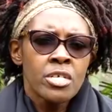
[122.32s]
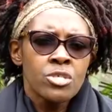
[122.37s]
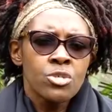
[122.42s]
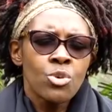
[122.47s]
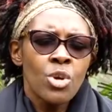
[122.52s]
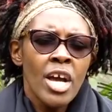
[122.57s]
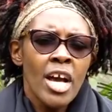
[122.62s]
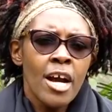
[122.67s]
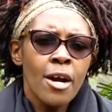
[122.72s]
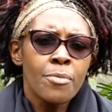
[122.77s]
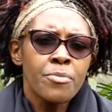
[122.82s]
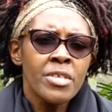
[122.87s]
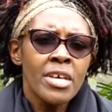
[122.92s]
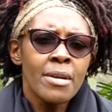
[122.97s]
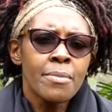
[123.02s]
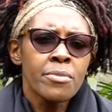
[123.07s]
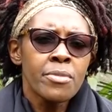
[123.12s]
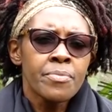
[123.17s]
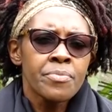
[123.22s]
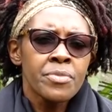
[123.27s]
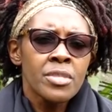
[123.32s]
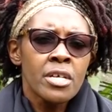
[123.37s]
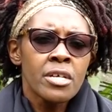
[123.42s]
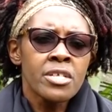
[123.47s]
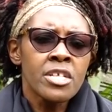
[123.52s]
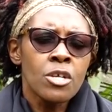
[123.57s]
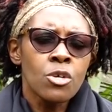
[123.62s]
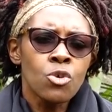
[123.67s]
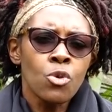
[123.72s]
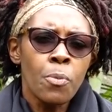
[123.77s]
to help them
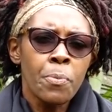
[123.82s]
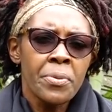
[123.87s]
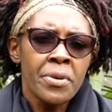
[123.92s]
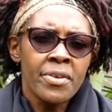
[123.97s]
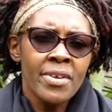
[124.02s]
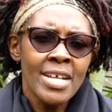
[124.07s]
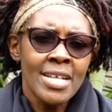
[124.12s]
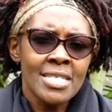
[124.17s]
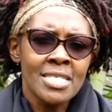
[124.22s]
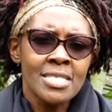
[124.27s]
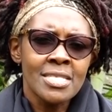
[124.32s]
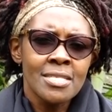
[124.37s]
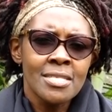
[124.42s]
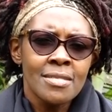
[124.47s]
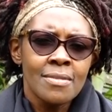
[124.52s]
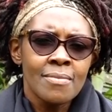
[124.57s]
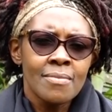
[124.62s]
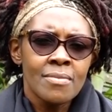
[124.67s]
recuperate